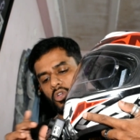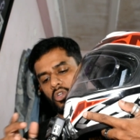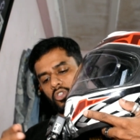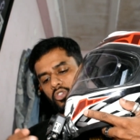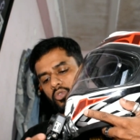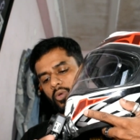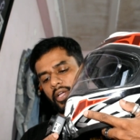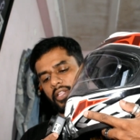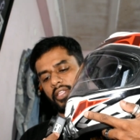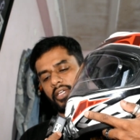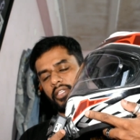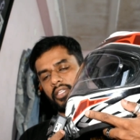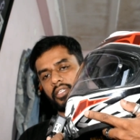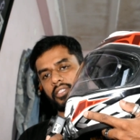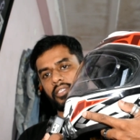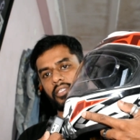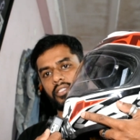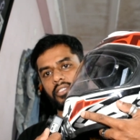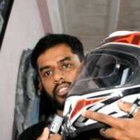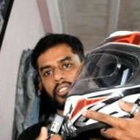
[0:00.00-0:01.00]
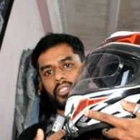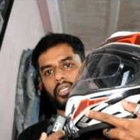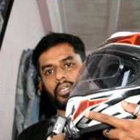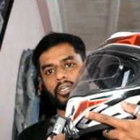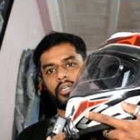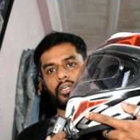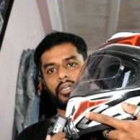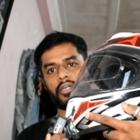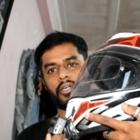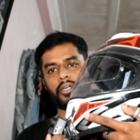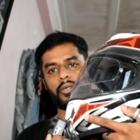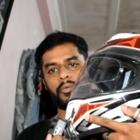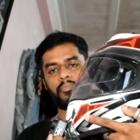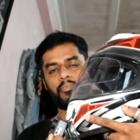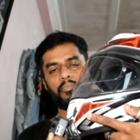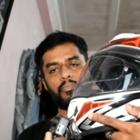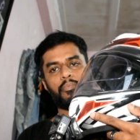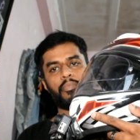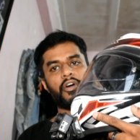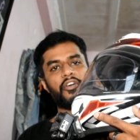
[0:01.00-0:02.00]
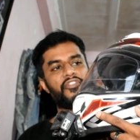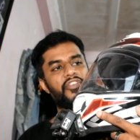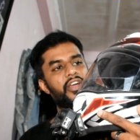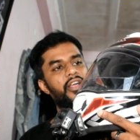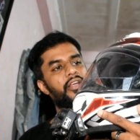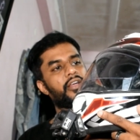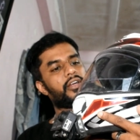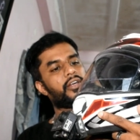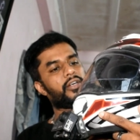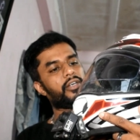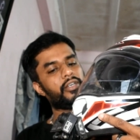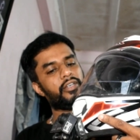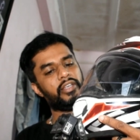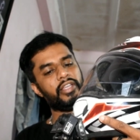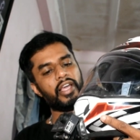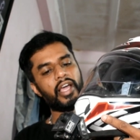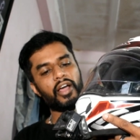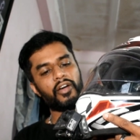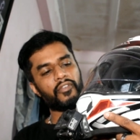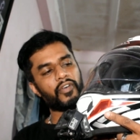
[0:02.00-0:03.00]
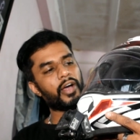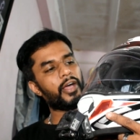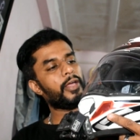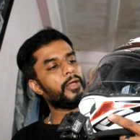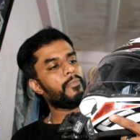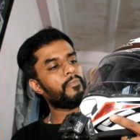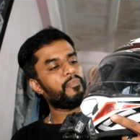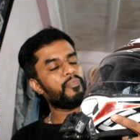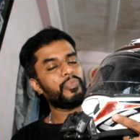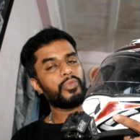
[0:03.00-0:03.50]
So I think this is a perfect DIY